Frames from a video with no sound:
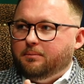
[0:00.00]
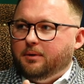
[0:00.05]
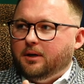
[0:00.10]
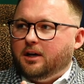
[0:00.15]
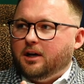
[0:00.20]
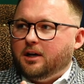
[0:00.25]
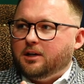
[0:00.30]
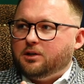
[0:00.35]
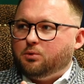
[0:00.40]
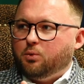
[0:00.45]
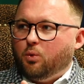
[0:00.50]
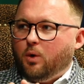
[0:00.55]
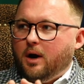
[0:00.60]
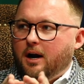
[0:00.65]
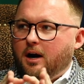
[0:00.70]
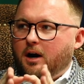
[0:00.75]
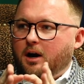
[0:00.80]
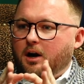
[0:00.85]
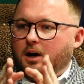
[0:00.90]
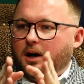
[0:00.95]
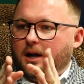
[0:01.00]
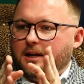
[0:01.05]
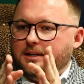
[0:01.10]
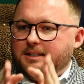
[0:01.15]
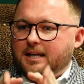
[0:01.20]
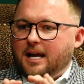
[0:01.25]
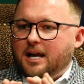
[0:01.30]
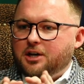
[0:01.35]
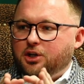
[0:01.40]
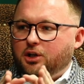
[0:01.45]
Because where
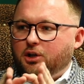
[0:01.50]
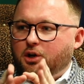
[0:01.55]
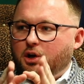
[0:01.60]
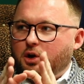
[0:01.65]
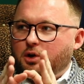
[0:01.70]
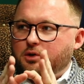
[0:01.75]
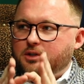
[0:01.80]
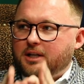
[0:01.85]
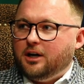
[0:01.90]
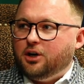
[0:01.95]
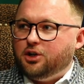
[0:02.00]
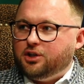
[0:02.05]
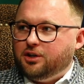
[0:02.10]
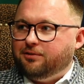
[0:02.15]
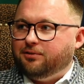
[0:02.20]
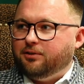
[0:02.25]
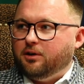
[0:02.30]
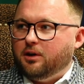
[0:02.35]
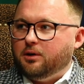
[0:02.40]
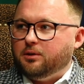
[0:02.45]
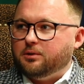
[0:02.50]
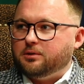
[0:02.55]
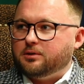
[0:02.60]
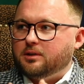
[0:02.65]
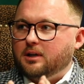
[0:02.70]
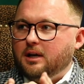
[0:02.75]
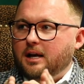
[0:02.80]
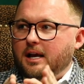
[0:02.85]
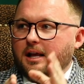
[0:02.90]
attention goes, energy flows.